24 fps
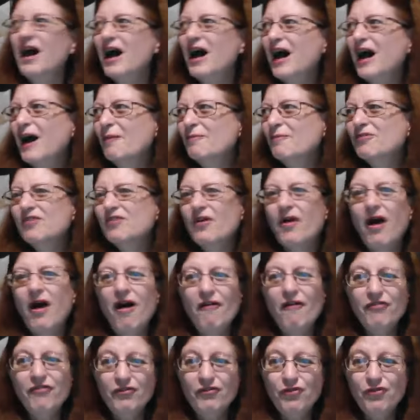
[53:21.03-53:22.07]
So
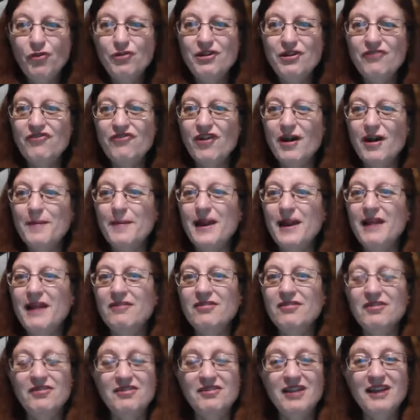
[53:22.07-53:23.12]
after 45 minutes
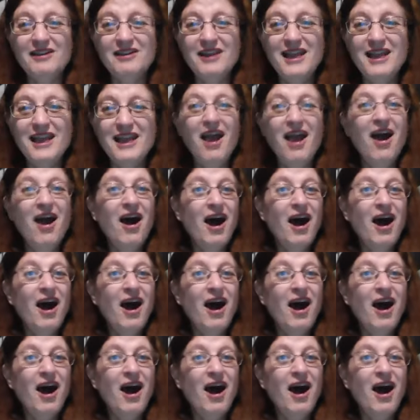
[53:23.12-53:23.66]
of studying,